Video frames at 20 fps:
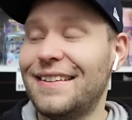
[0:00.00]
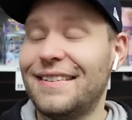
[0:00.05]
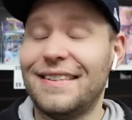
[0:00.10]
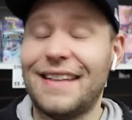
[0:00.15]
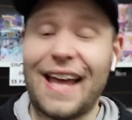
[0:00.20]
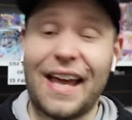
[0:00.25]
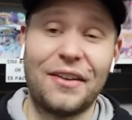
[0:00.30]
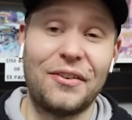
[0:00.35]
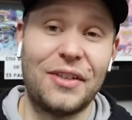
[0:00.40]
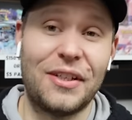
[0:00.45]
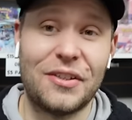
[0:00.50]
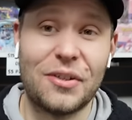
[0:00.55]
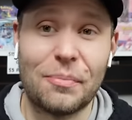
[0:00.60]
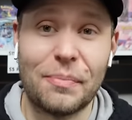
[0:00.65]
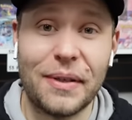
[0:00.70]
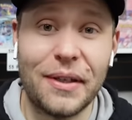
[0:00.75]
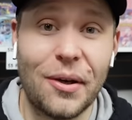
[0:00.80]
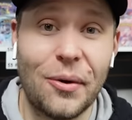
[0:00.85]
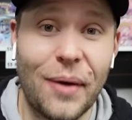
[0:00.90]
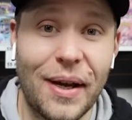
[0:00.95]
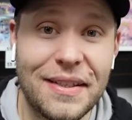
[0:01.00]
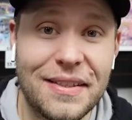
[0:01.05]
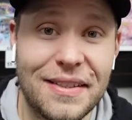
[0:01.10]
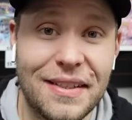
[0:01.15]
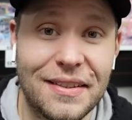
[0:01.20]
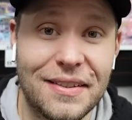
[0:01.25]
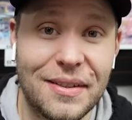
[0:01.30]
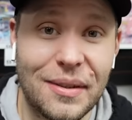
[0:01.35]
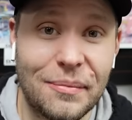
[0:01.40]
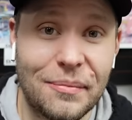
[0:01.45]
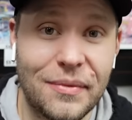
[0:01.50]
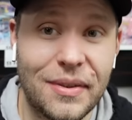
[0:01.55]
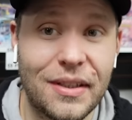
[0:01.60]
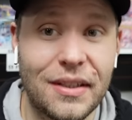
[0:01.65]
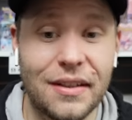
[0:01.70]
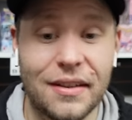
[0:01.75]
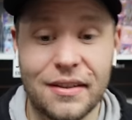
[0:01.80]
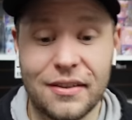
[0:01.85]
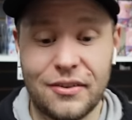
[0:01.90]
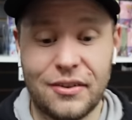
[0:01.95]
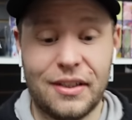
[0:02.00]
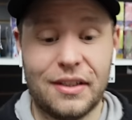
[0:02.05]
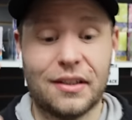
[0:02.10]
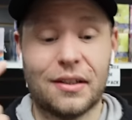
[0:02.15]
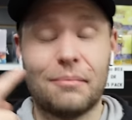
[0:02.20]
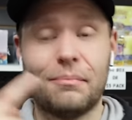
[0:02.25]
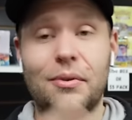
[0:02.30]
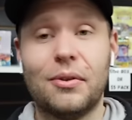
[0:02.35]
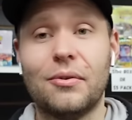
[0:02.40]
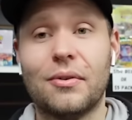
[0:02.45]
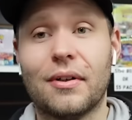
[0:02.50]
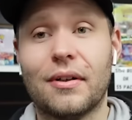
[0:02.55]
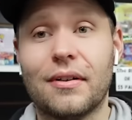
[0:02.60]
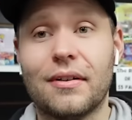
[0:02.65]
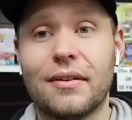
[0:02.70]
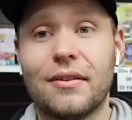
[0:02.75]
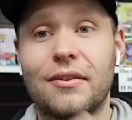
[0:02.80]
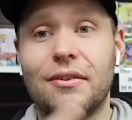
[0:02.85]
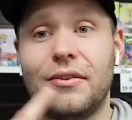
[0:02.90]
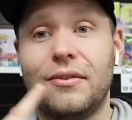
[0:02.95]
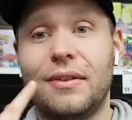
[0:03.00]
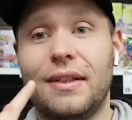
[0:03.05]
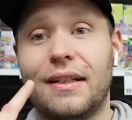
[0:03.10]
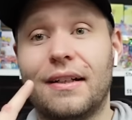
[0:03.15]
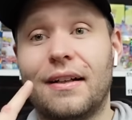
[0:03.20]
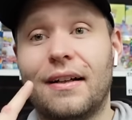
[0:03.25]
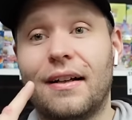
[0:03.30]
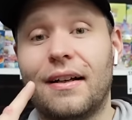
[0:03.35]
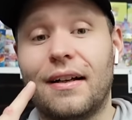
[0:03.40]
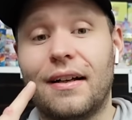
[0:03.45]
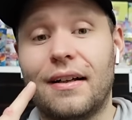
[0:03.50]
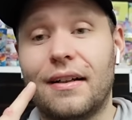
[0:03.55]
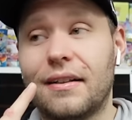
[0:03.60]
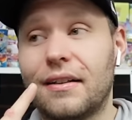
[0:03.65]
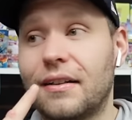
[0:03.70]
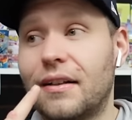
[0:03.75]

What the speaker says: Now you need your POS system. You need a computer. You need a